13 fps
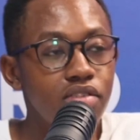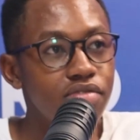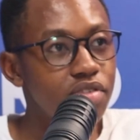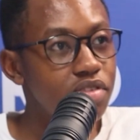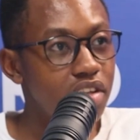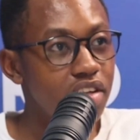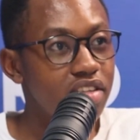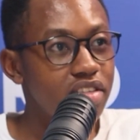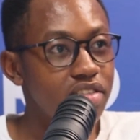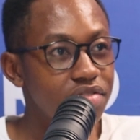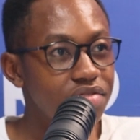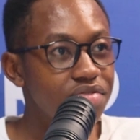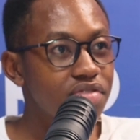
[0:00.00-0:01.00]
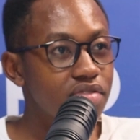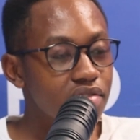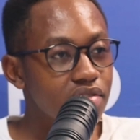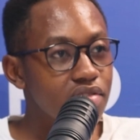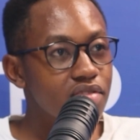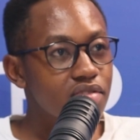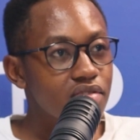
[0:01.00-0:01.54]
things, it shows that
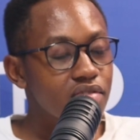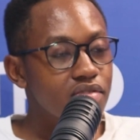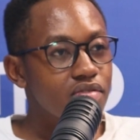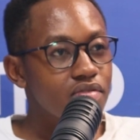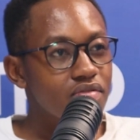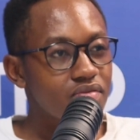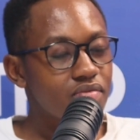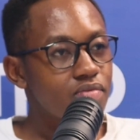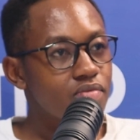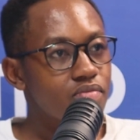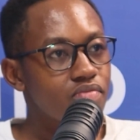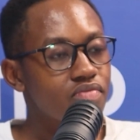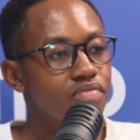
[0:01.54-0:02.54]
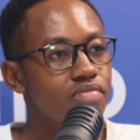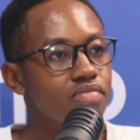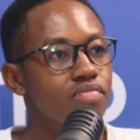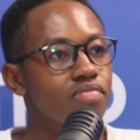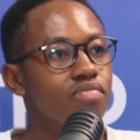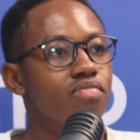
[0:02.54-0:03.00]
let's not